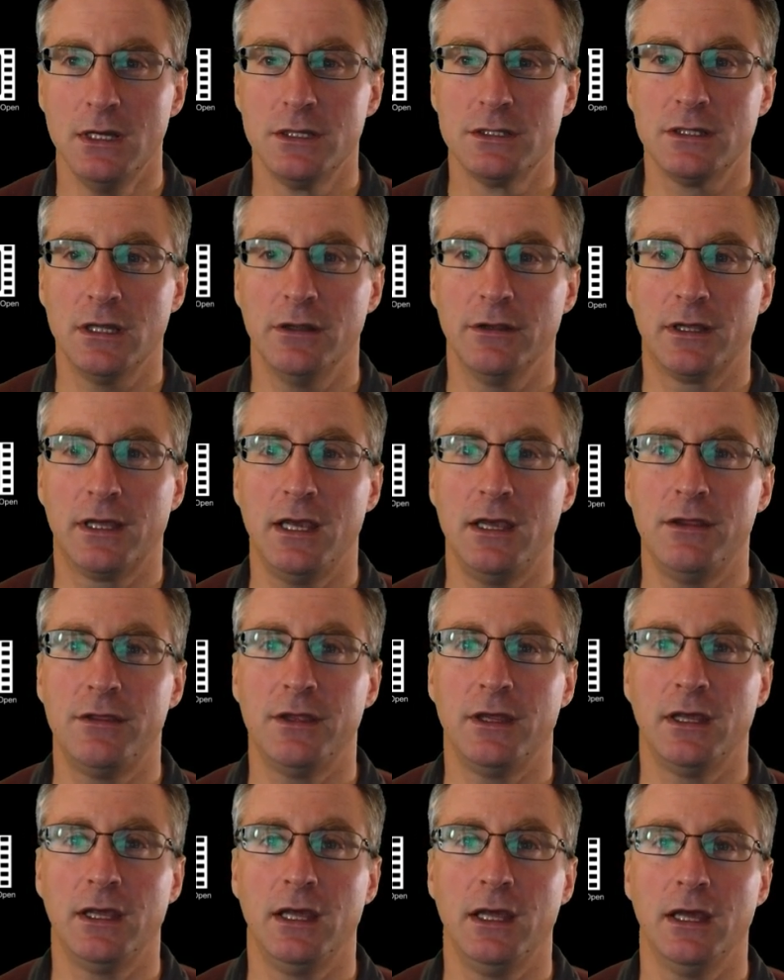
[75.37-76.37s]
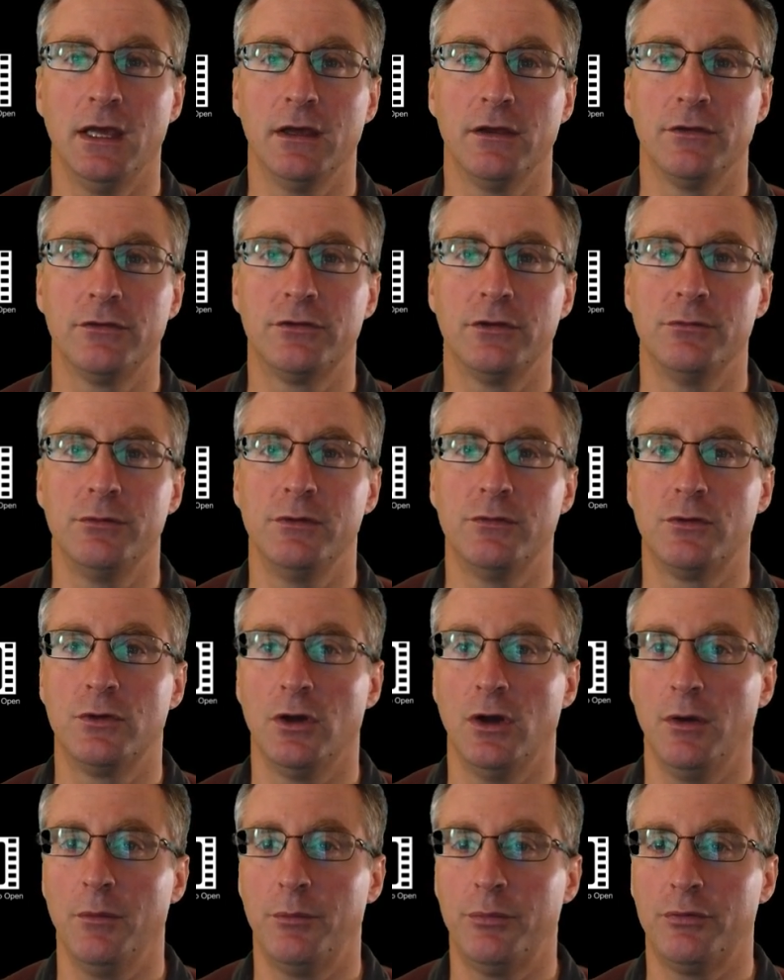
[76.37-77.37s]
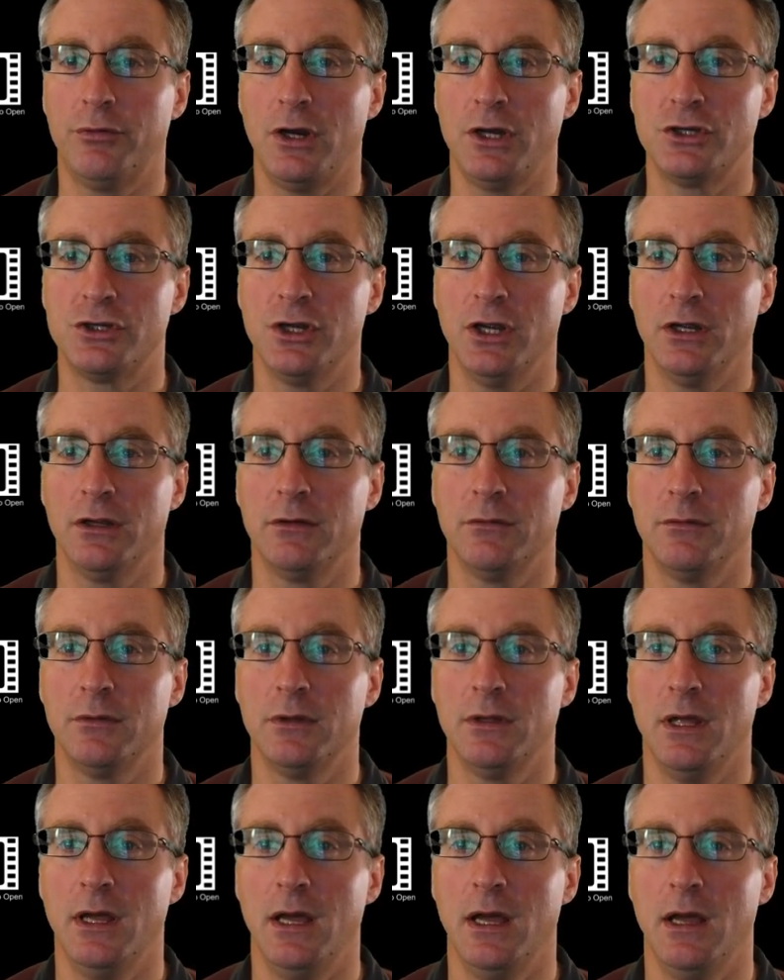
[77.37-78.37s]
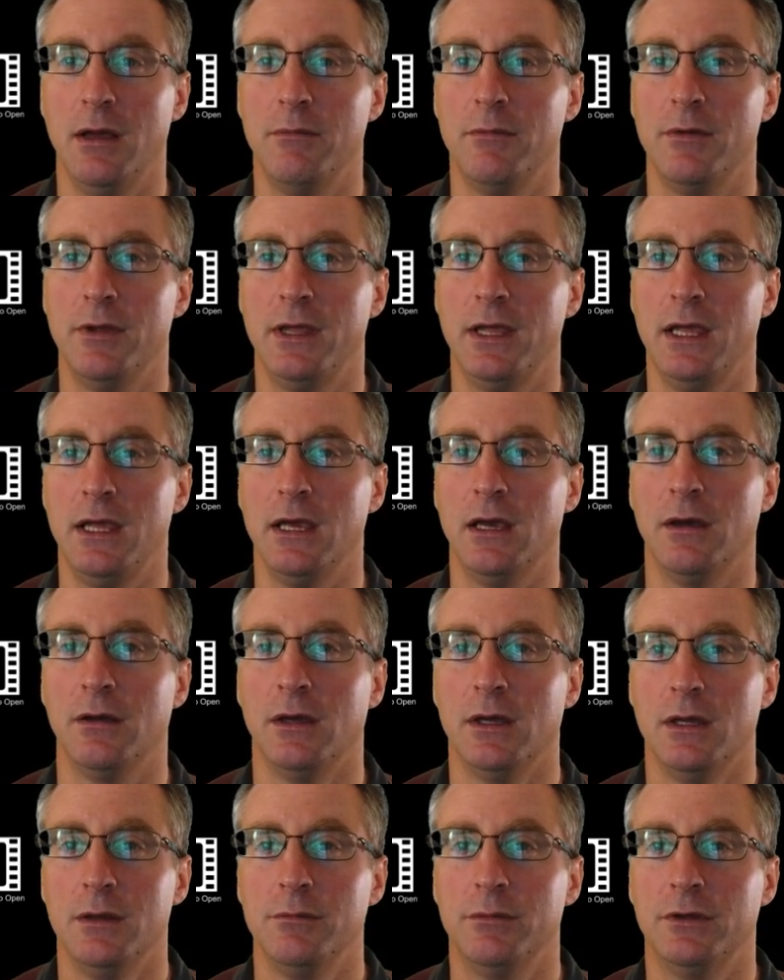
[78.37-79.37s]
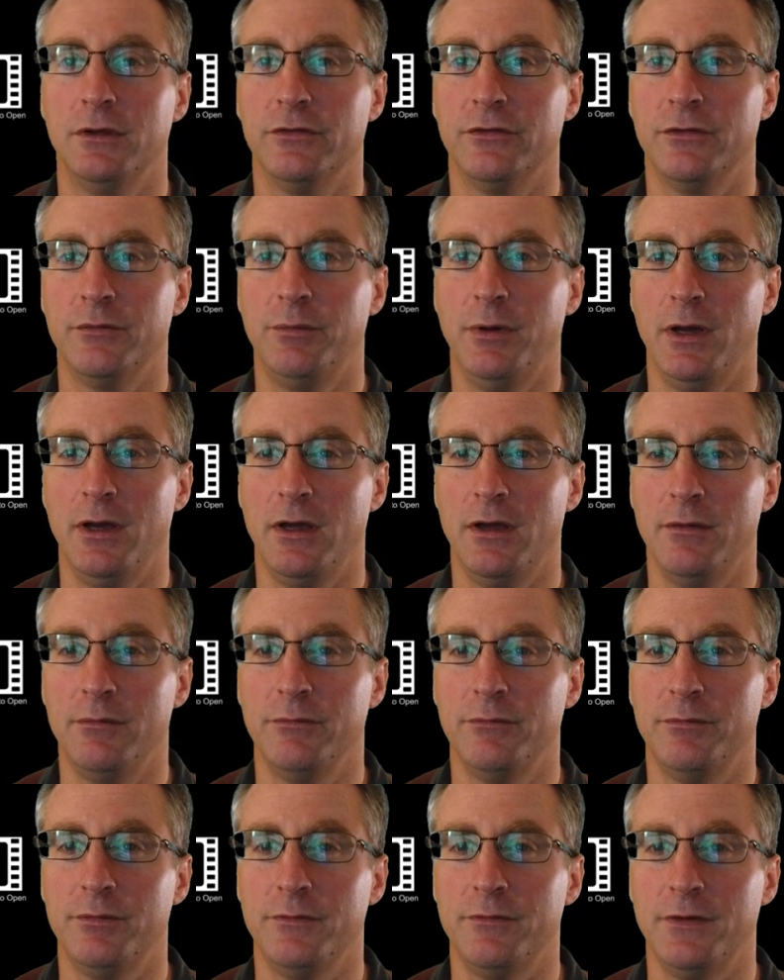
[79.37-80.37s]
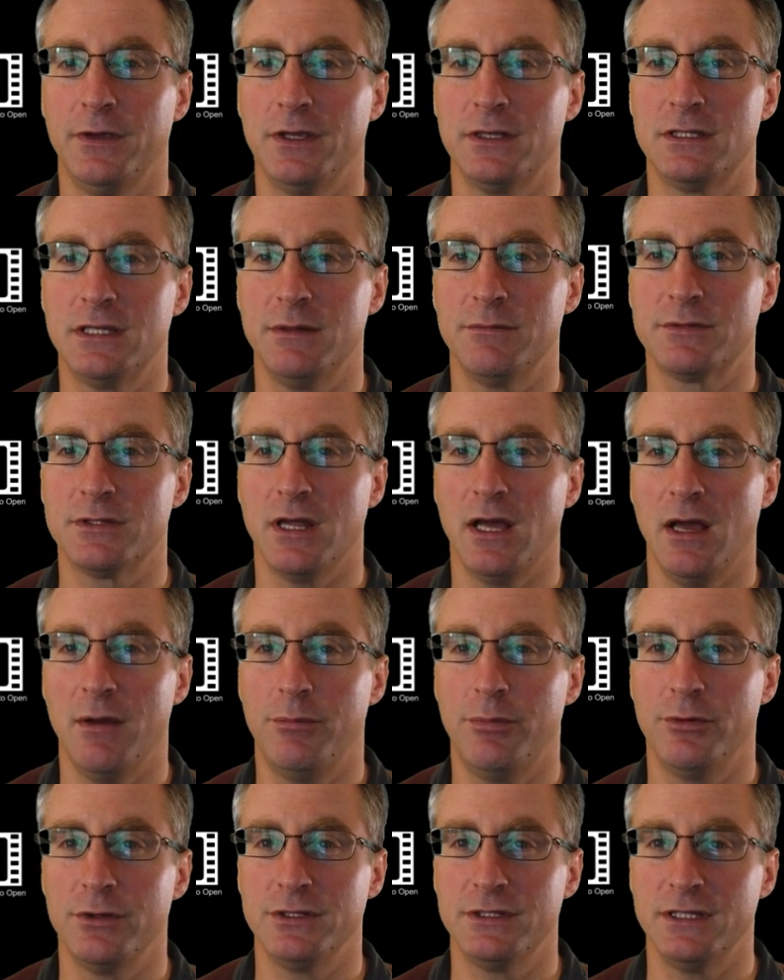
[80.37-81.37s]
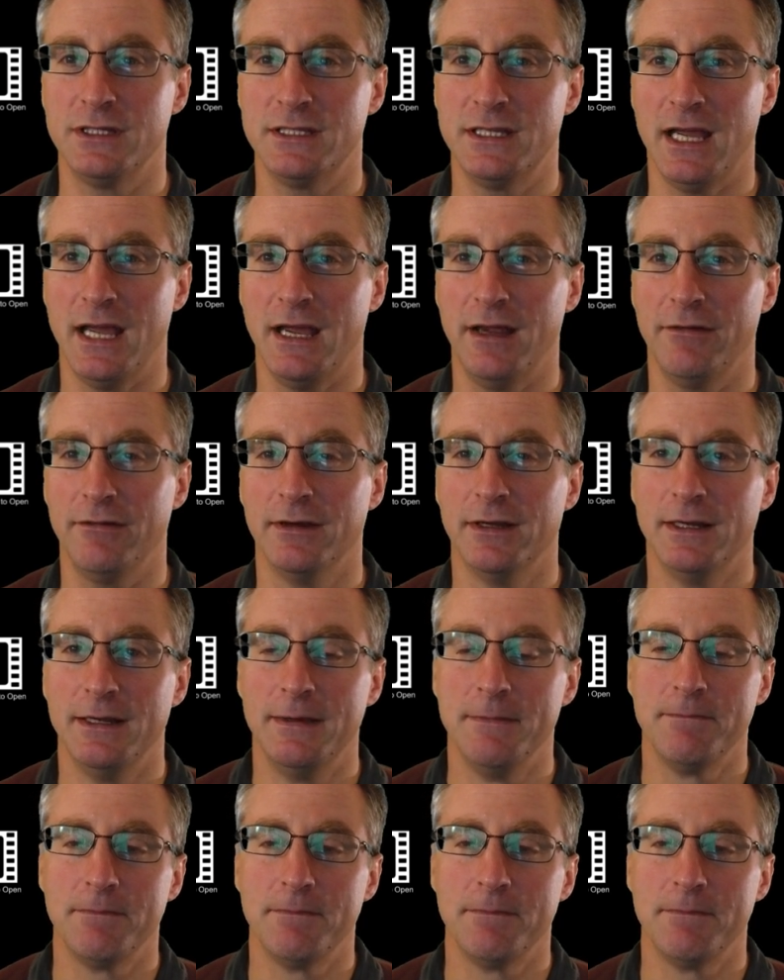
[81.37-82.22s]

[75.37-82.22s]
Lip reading: So the key thing here, so we've got pressure here because the fingertips are pointing down.